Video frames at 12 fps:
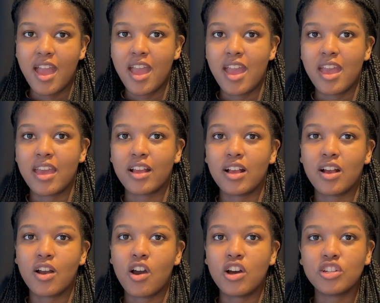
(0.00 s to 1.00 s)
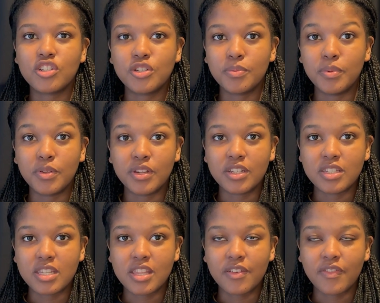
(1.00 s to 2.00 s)
It contributed
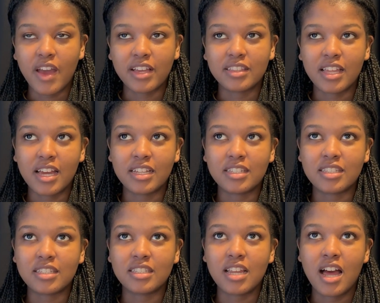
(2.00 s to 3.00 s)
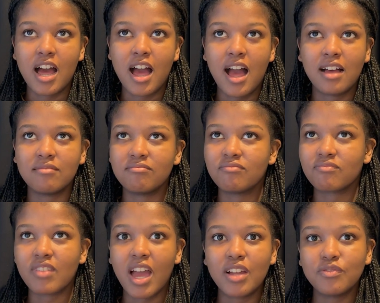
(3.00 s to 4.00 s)
to the fact that
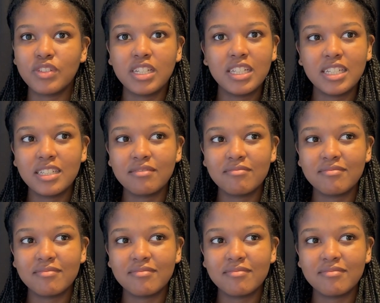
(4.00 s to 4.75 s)
I really